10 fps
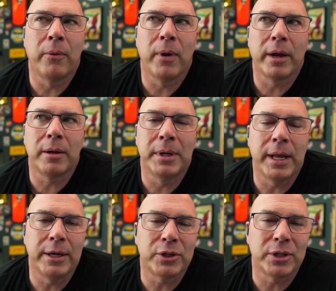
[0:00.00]
My
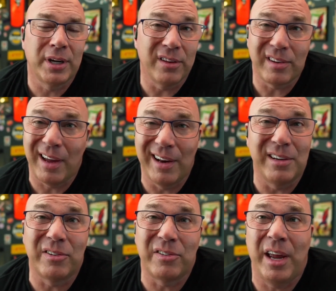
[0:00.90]
recommendation, and this kind
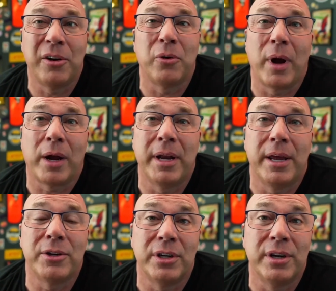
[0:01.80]
of the standard
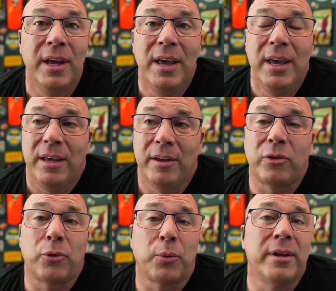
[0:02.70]
recommendation,
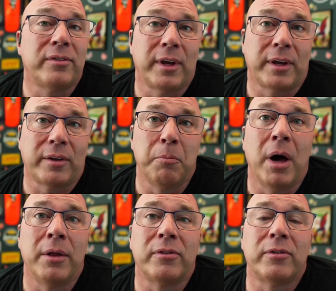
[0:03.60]
is 3 to 6
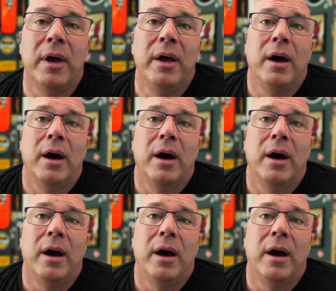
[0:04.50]
months